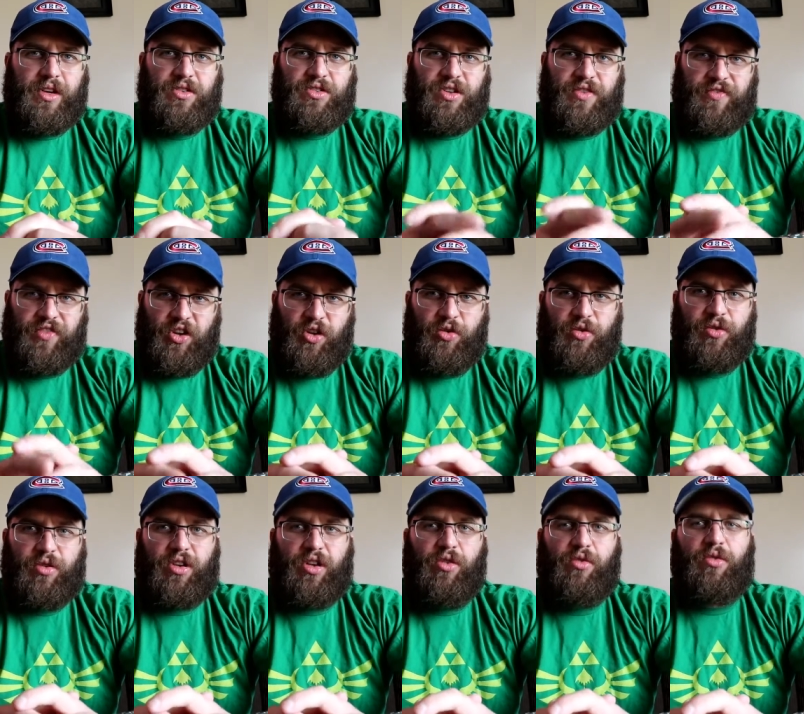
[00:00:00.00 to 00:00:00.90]
There's a
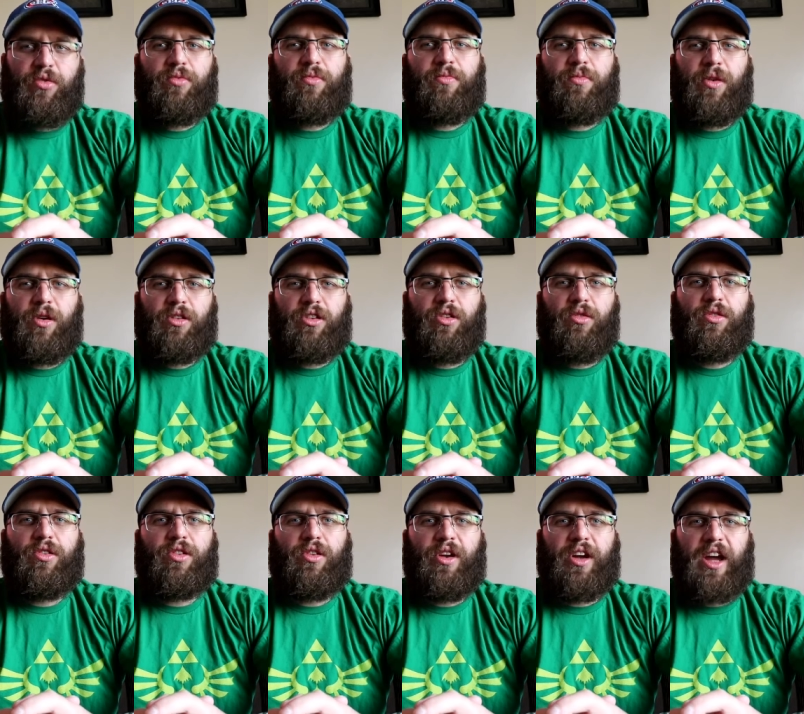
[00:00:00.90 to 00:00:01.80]
few, two
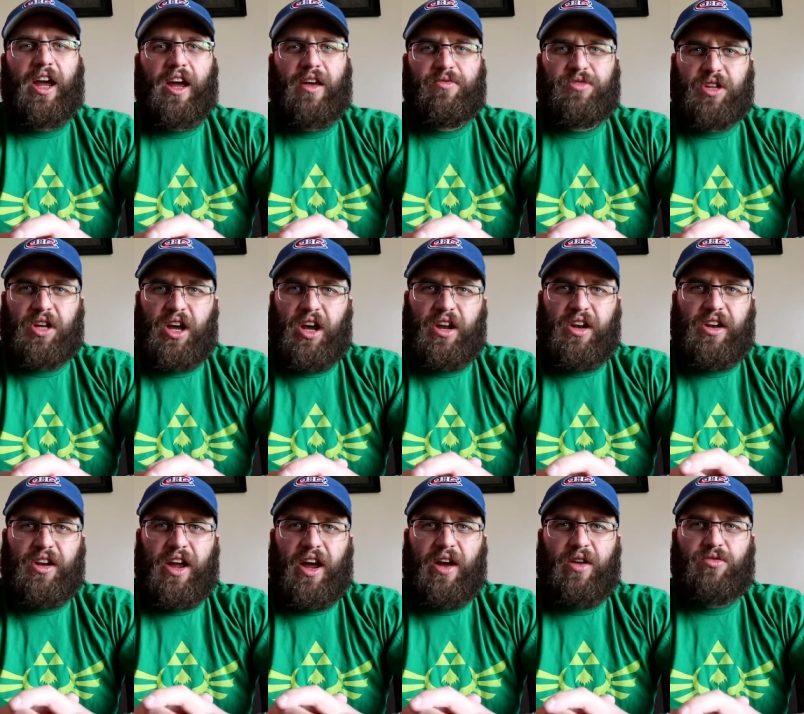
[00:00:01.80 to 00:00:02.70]
or three games that got
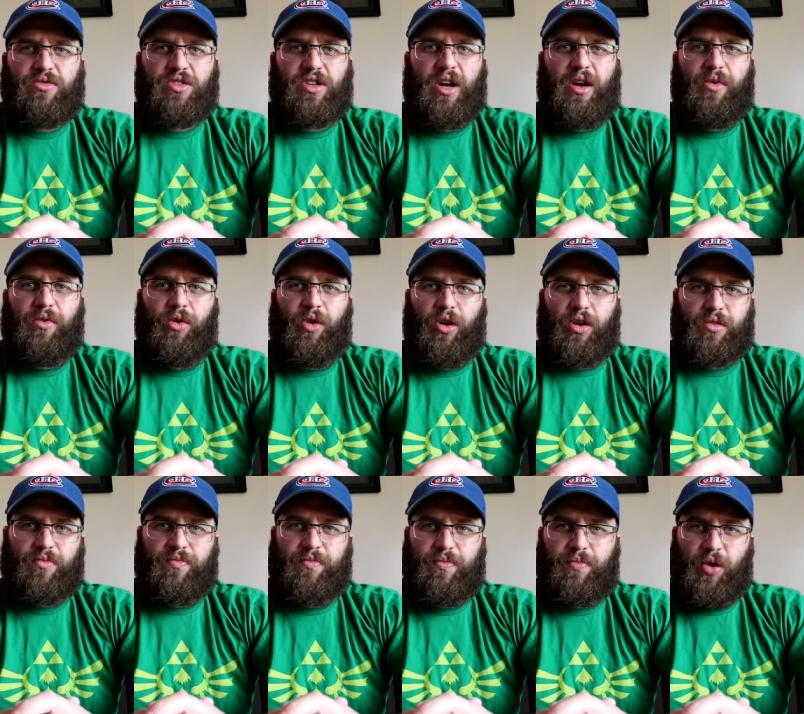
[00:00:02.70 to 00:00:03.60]
announced that
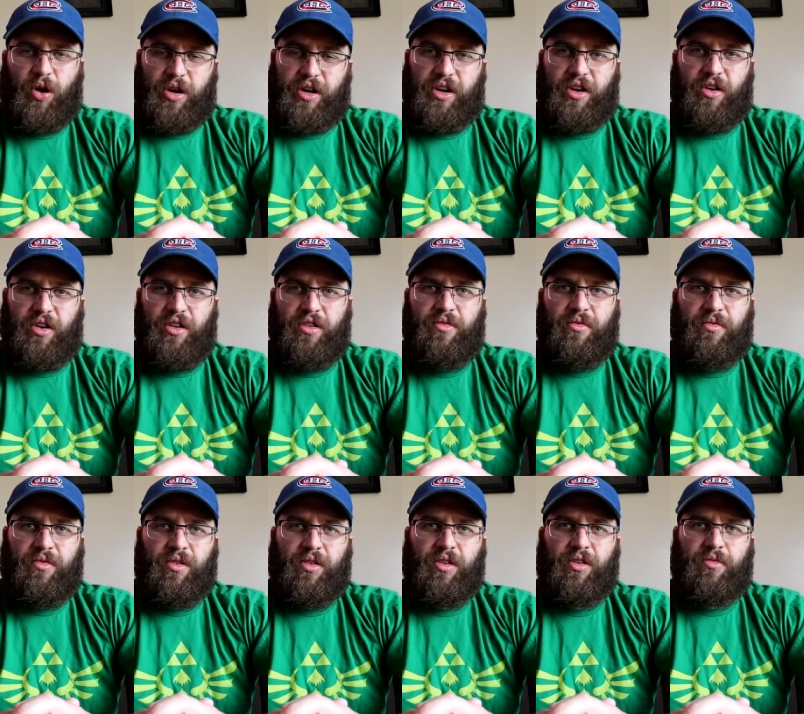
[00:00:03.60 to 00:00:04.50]
looked pretty good,
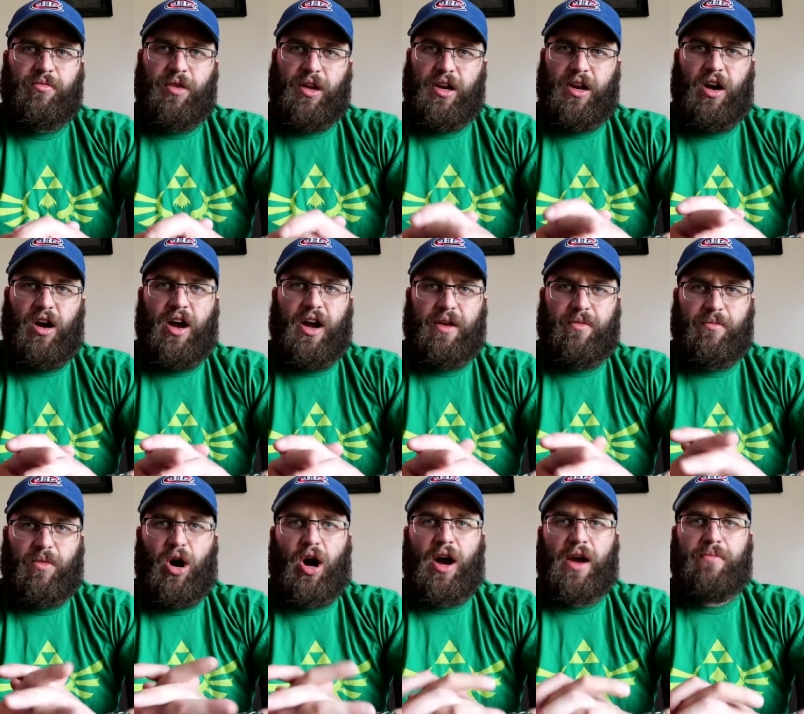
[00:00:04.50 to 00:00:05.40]
but not
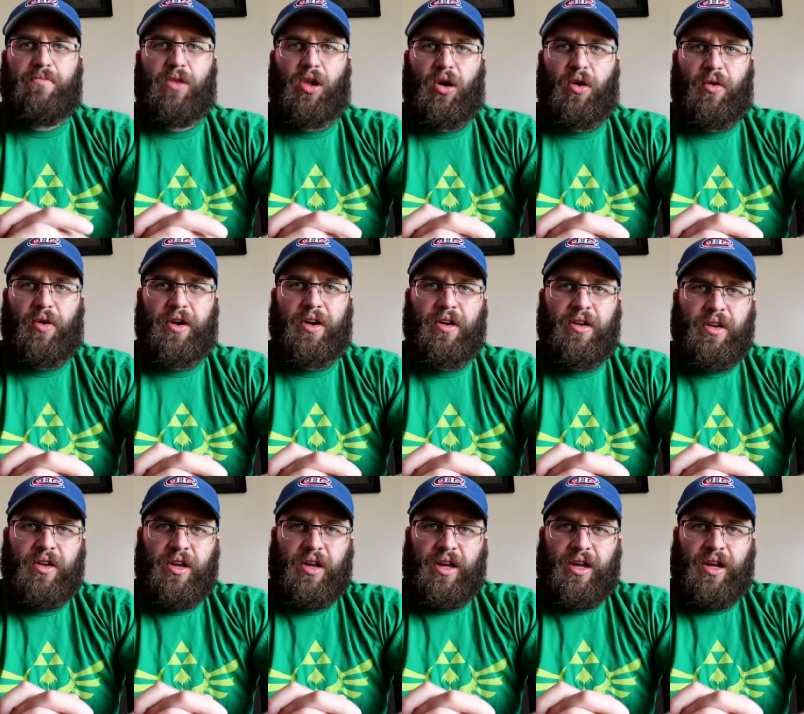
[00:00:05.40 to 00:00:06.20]
mind-blowing.